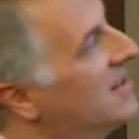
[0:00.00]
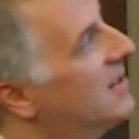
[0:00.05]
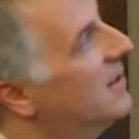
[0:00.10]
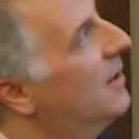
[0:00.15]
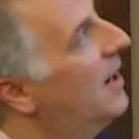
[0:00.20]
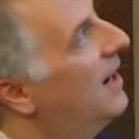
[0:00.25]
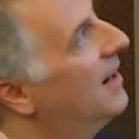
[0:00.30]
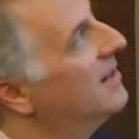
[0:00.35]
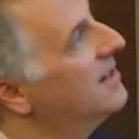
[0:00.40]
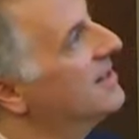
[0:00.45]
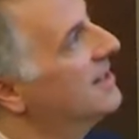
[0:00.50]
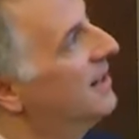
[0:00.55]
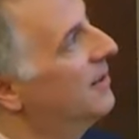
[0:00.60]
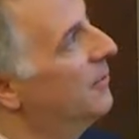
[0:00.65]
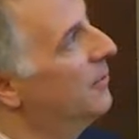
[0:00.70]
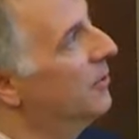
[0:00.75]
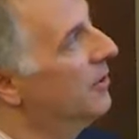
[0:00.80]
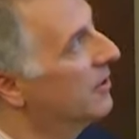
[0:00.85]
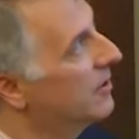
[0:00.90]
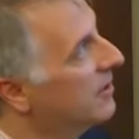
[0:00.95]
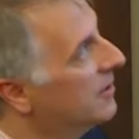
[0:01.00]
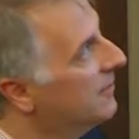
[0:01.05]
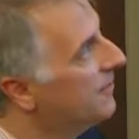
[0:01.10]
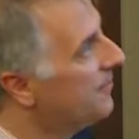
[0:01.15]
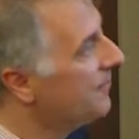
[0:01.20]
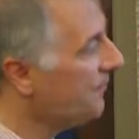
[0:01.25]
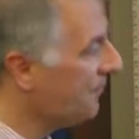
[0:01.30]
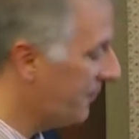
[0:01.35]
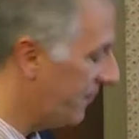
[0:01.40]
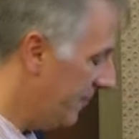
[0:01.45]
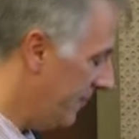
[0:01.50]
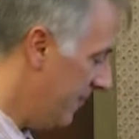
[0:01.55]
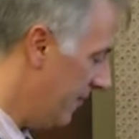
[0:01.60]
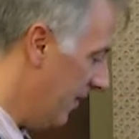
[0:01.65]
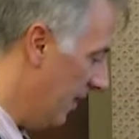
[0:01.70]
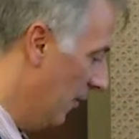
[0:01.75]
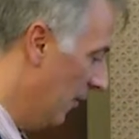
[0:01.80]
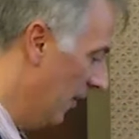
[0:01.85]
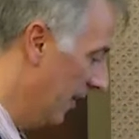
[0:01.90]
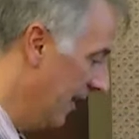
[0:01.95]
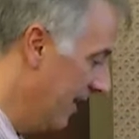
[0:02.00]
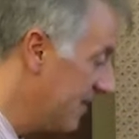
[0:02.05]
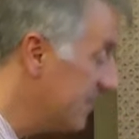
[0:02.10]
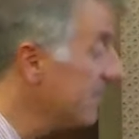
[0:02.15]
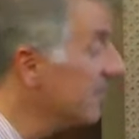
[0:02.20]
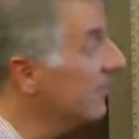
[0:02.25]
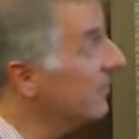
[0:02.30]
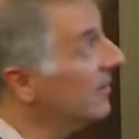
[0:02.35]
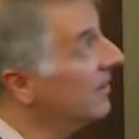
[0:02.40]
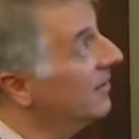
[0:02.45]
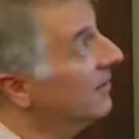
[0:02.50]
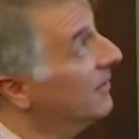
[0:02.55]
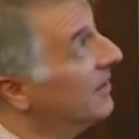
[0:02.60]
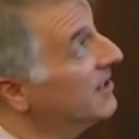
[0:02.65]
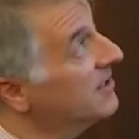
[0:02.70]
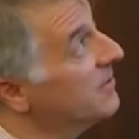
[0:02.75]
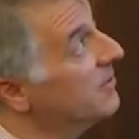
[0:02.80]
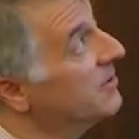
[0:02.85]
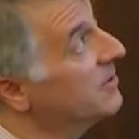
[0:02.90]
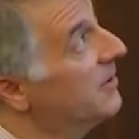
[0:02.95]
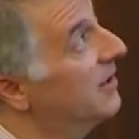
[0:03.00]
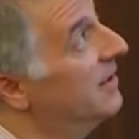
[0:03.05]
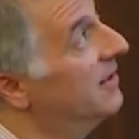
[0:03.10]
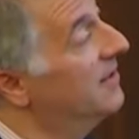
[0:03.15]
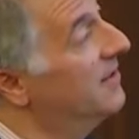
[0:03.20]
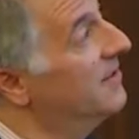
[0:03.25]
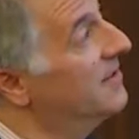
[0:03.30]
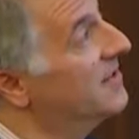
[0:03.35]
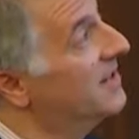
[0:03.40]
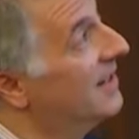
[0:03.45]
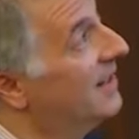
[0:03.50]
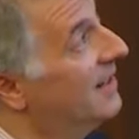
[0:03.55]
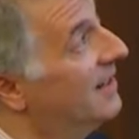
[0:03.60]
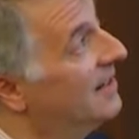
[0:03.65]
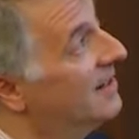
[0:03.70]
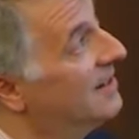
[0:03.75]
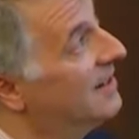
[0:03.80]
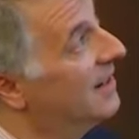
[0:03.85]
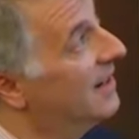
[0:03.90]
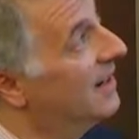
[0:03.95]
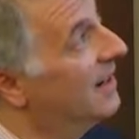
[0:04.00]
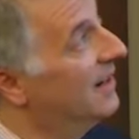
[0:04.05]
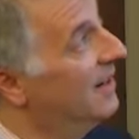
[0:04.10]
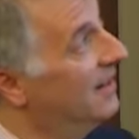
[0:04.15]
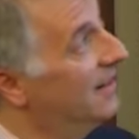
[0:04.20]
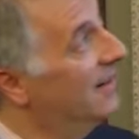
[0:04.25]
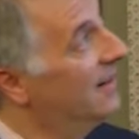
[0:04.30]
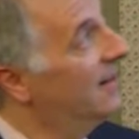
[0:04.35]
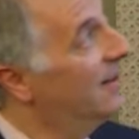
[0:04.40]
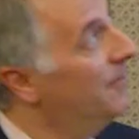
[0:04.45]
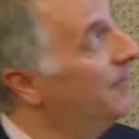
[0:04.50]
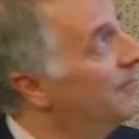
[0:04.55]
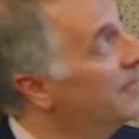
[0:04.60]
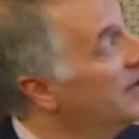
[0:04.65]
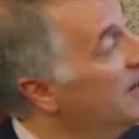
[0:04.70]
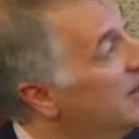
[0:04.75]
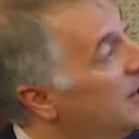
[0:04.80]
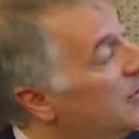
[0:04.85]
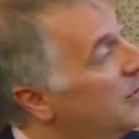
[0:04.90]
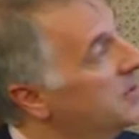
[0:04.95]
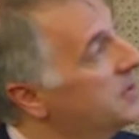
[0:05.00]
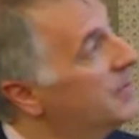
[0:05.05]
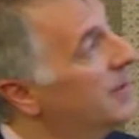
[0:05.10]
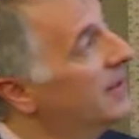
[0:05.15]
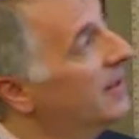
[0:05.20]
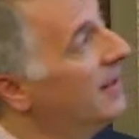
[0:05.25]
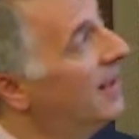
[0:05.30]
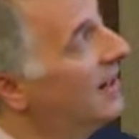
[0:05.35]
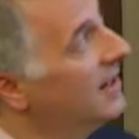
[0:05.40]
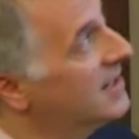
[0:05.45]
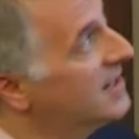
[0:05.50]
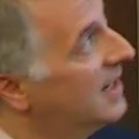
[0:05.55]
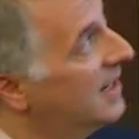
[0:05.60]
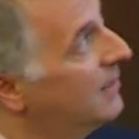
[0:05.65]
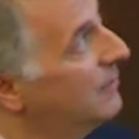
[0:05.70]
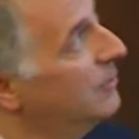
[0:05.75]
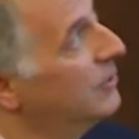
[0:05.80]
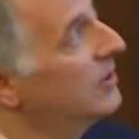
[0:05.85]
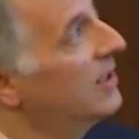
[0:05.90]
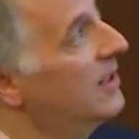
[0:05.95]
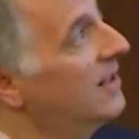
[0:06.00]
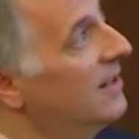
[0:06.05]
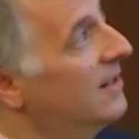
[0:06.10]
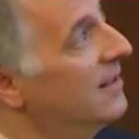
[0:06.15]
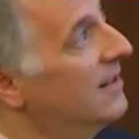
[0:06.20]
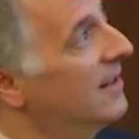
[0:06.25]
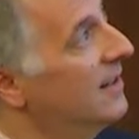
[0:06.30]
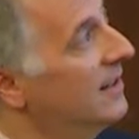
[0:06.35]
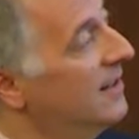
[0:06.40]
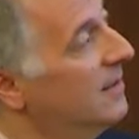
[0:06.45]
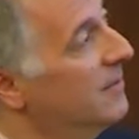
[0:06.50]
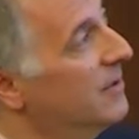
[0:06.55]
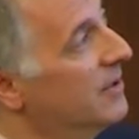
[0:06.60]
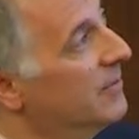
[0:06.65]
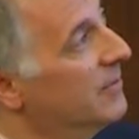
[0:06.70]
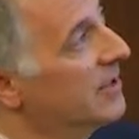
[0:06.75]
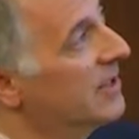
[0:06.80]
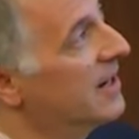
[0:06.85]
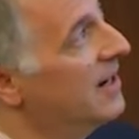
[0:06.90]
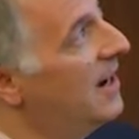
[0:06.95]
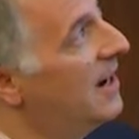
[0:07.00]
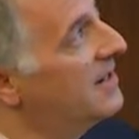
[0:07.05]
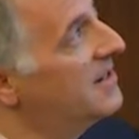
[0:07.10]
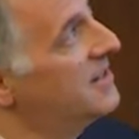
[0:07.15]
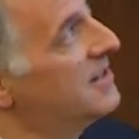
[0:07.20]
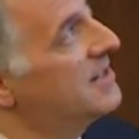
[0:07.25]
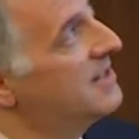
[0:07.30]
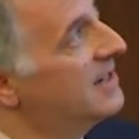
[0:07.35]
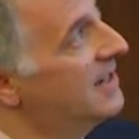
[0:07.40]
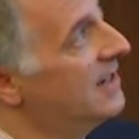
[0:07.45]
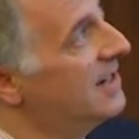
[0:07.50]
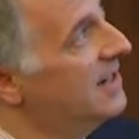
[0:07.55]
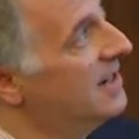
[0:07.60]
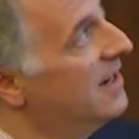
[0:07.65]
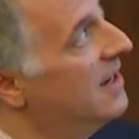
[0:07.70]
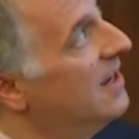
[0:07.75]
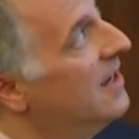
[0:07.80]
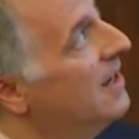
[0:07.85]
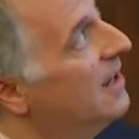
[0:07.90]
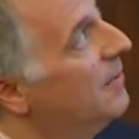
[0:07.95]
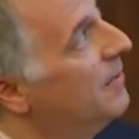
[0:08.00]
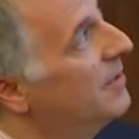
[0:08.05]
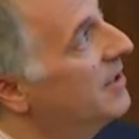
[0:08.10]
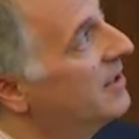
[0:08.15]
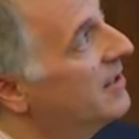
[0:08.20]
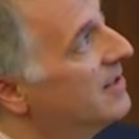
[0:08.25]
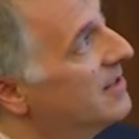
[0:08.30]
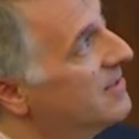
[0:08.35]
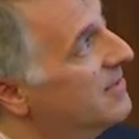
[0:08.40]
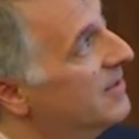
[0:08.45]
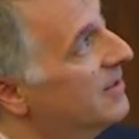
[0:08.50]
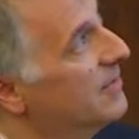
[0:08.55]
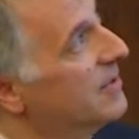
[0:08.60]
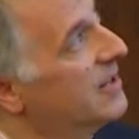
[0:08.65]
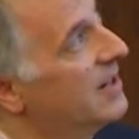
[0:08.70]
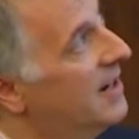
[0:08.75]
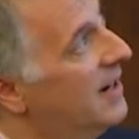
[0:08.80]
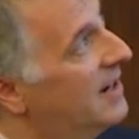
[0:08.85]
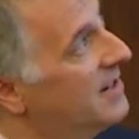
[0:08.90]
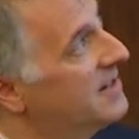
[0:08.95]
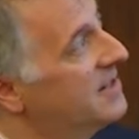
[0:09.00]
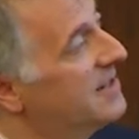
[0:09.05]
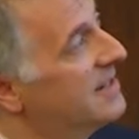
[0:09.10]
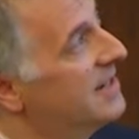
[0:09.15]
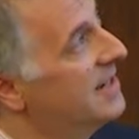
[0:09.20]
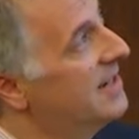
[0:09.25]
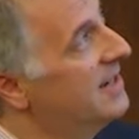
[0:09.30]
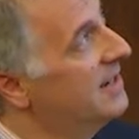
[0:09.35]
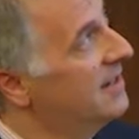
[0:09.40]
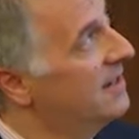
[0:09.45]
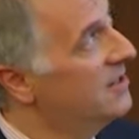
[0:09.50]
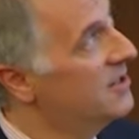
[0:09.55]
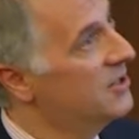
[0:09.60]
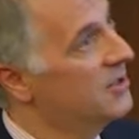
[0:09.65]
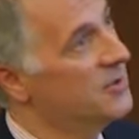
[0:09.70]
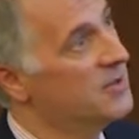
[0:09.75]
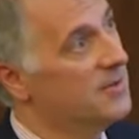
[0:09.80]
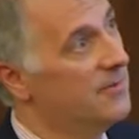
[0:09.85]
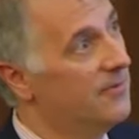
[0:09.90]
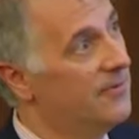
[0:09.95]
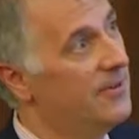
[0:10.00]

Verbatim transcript: so how does that work? Well, that's, you know, that's what we're trying to understand. And um, we spend a lot of time looking in the minimally conscious state because minimally conscious state can show some